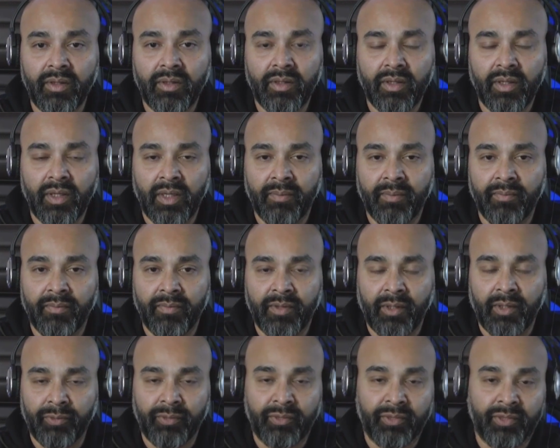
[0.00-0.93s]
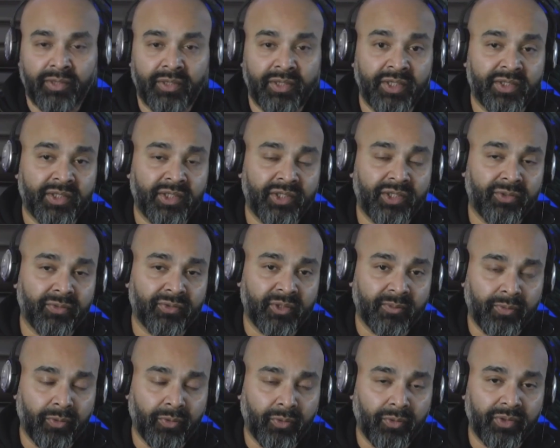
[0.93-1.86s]
that we'll need institutional
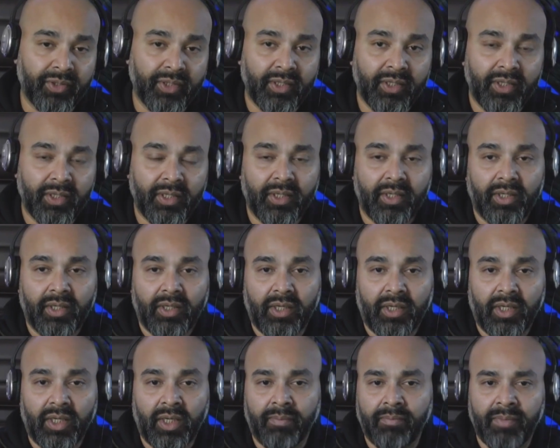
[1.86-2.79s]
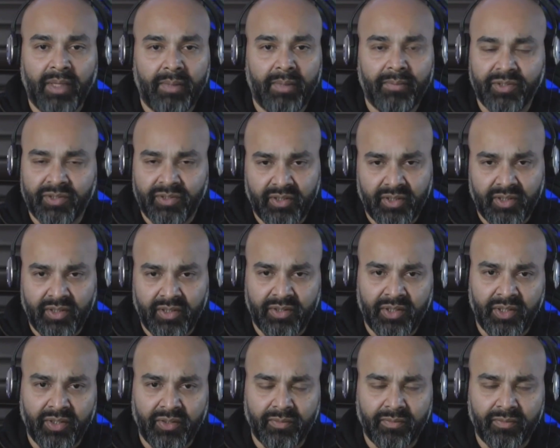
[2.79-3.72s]
support, maybe to,
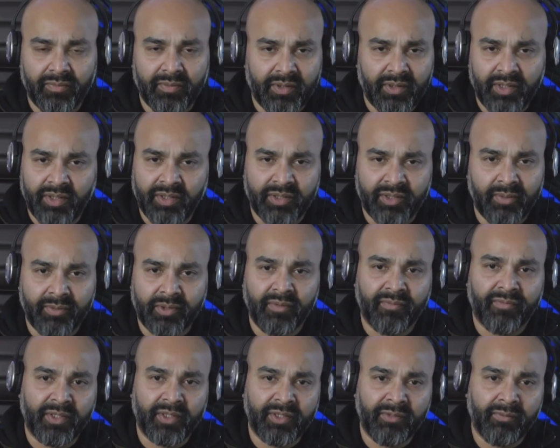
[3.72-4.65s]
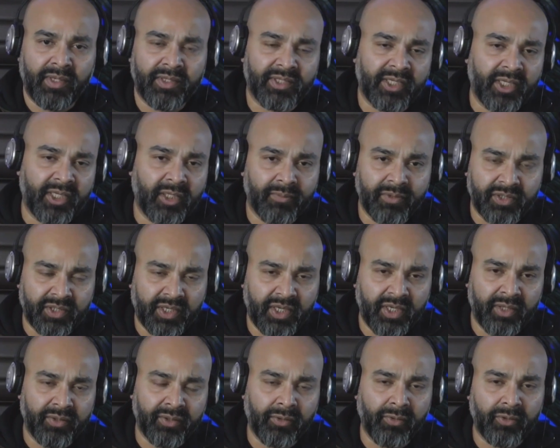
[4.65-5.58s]
in subsequent funding round to help us
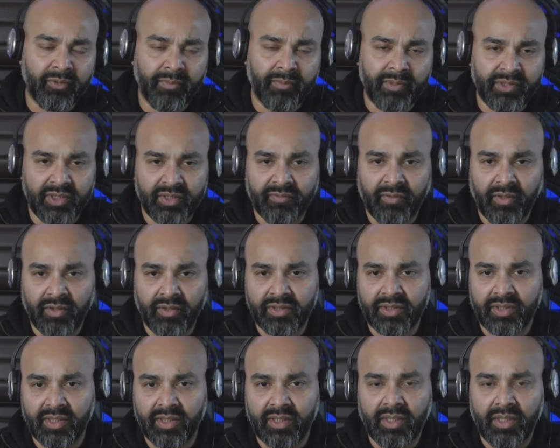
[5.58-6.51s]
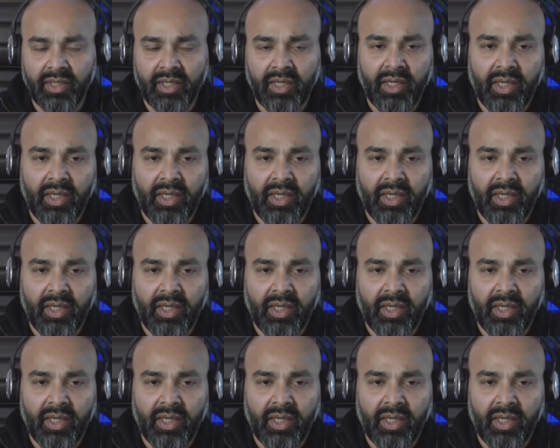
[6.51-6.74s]
scale and grow the business faster.